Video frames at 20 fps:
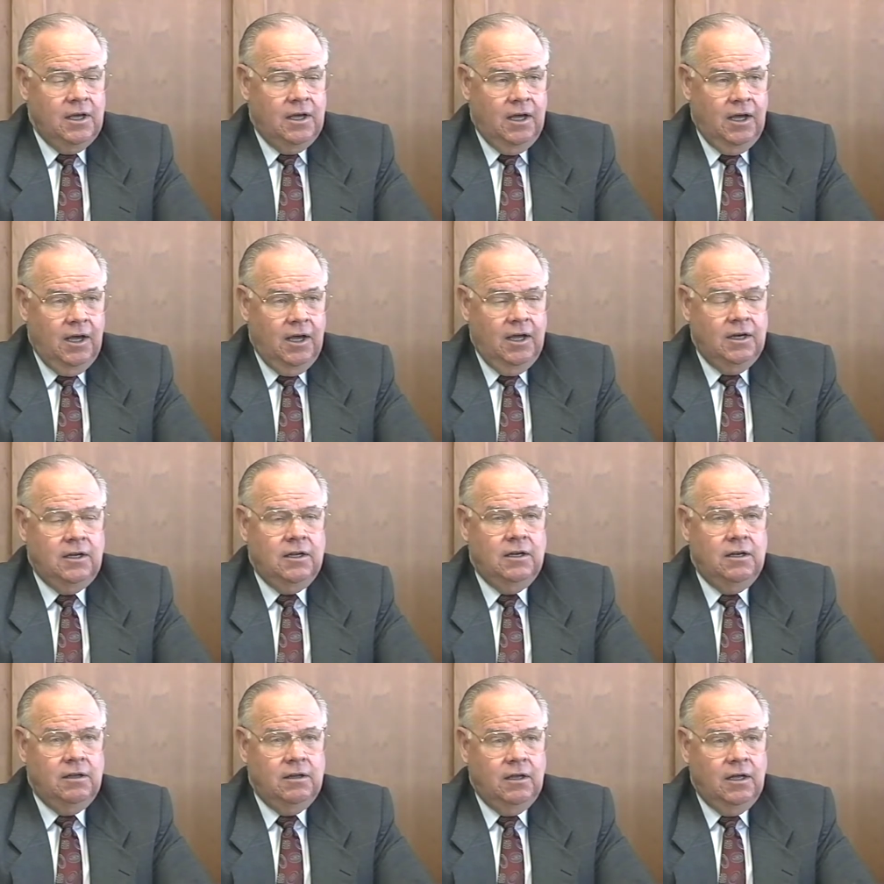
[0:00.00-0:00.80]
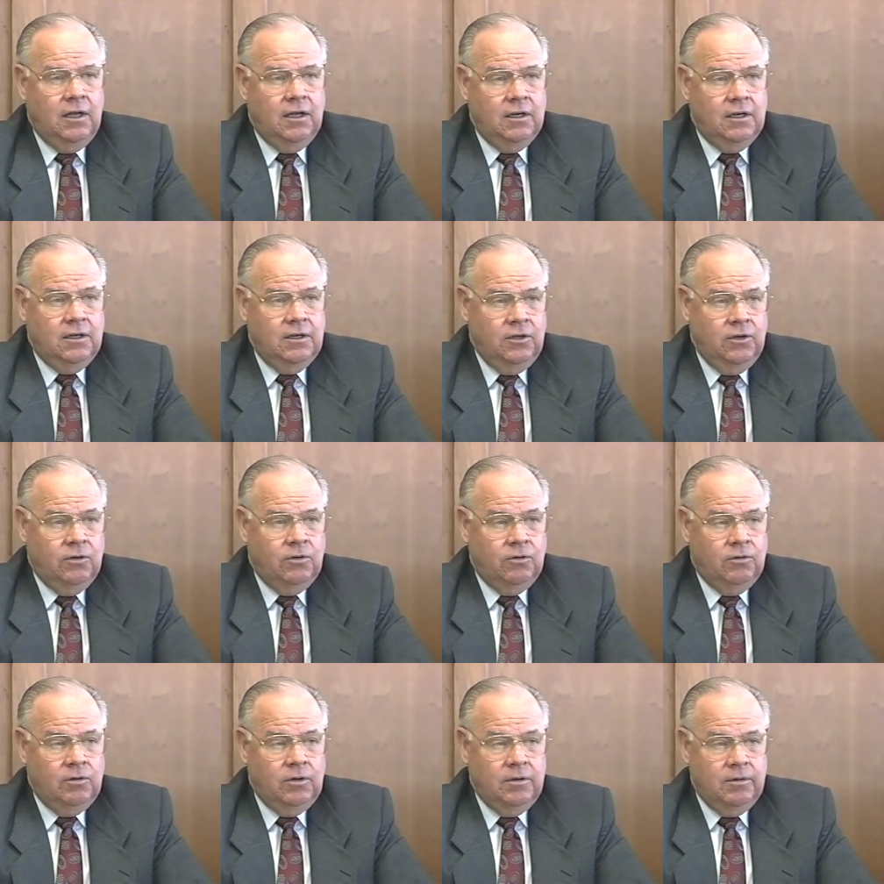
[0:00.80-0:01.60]
I did not
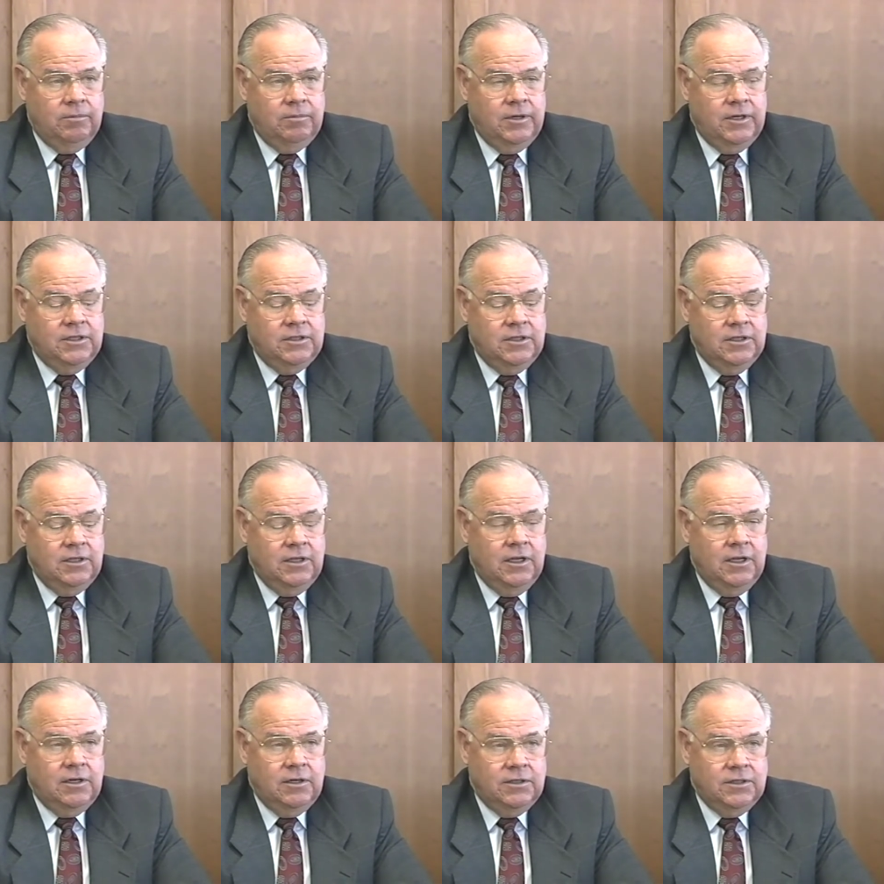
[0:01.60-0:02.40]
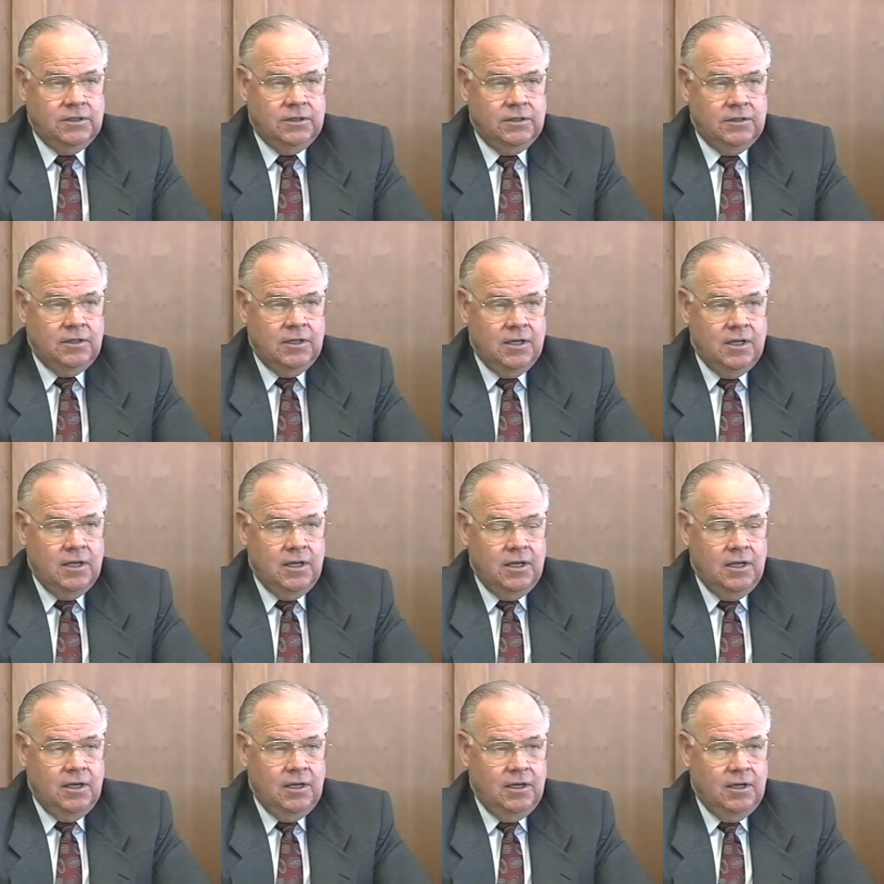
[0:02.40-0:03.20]
know President Gunderson
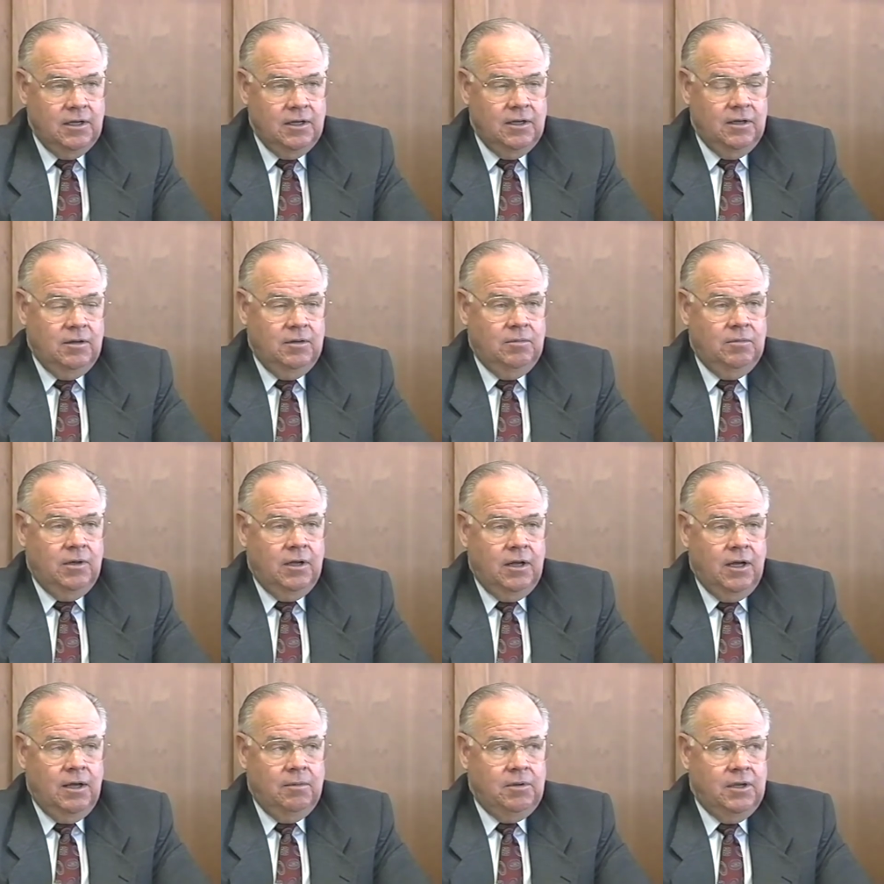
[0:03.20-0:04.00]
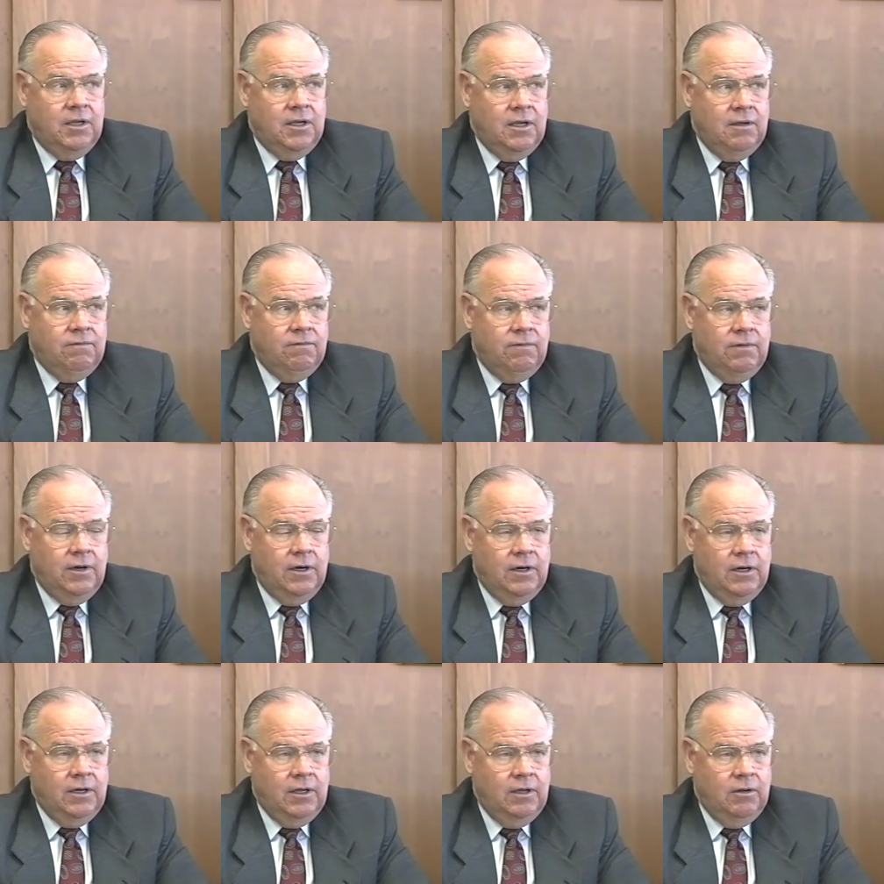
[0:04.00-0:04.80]
but I became
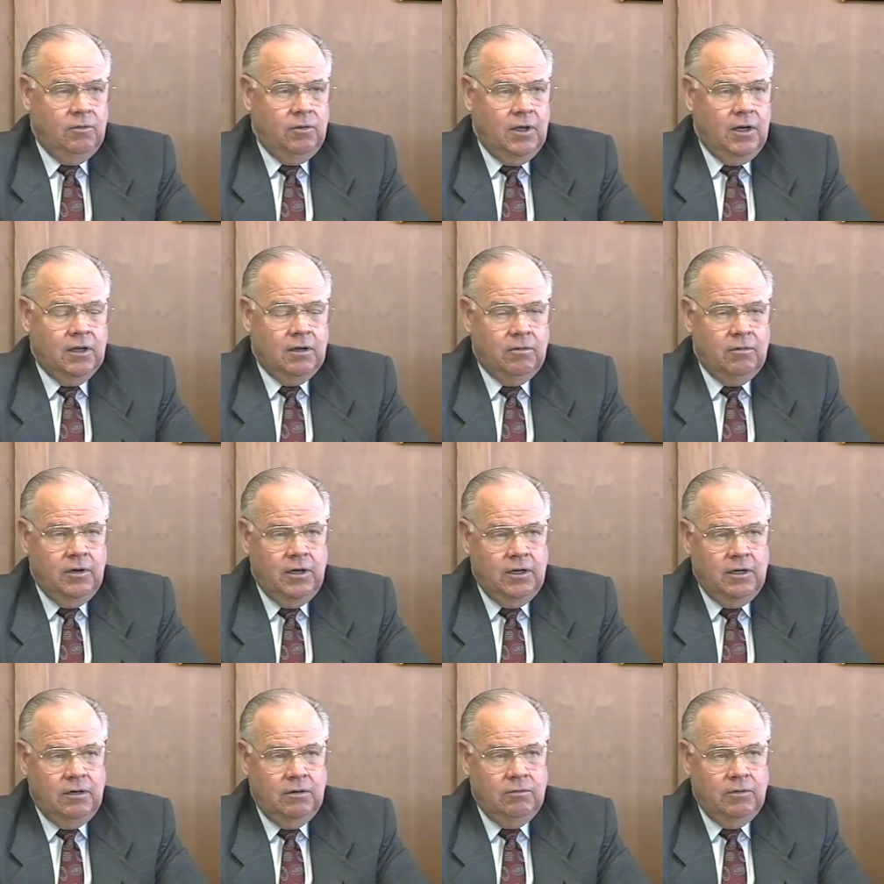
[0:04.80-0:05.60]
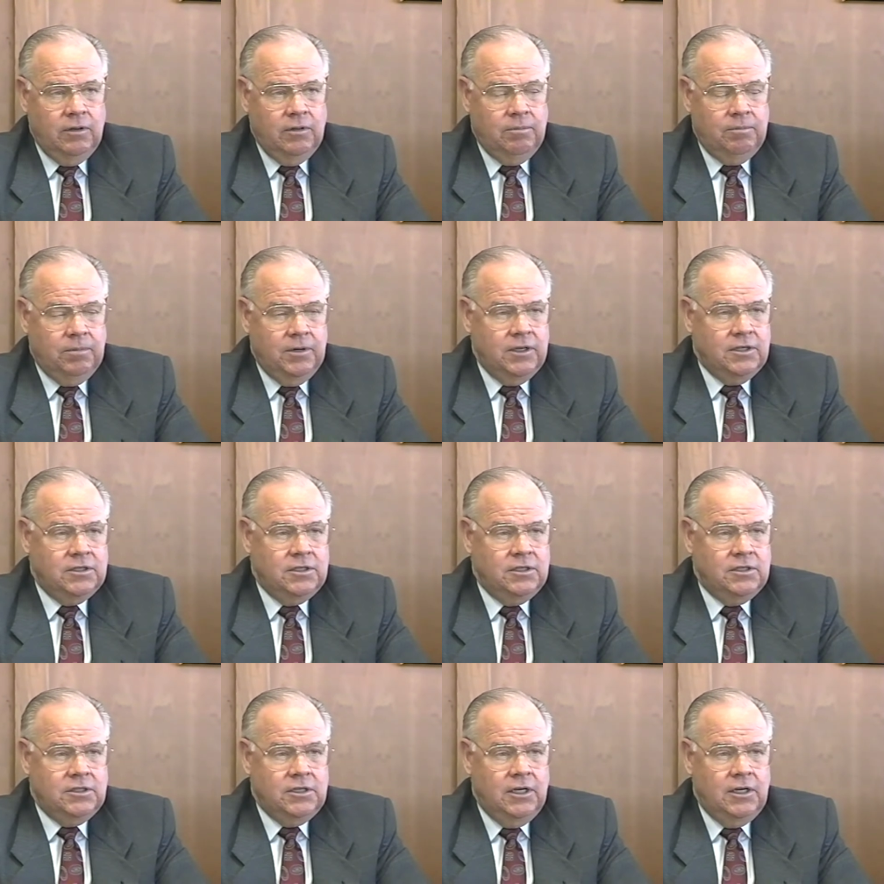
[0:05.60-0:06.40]
very well acquainted with
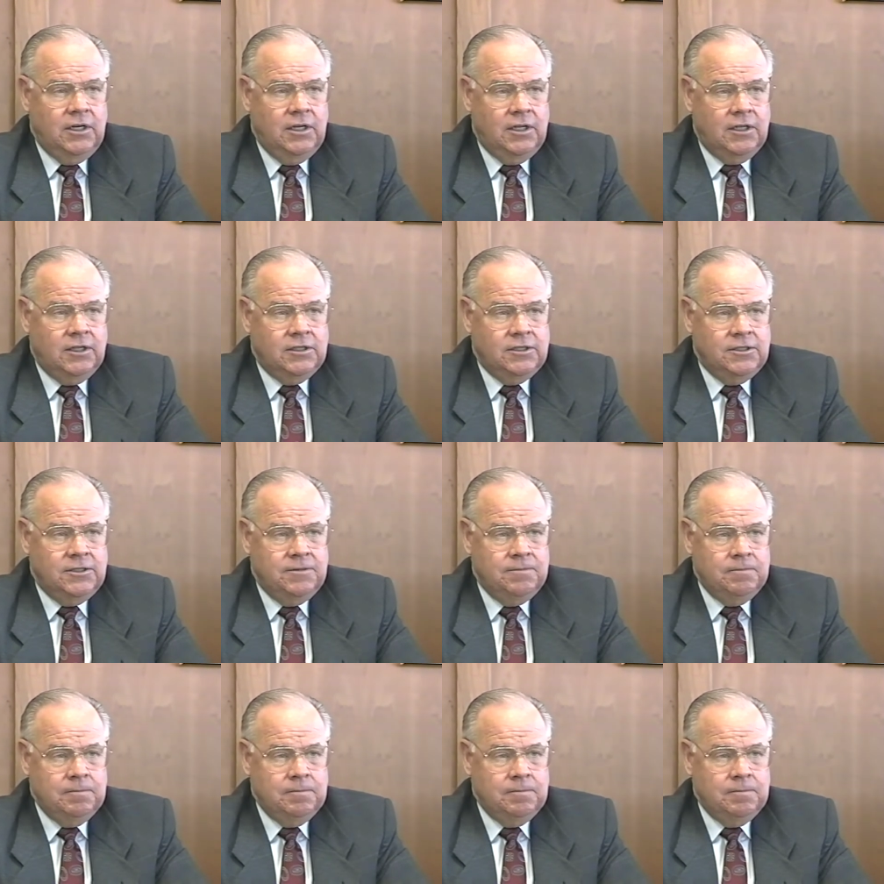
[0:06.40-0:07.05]
President Jay Nelson.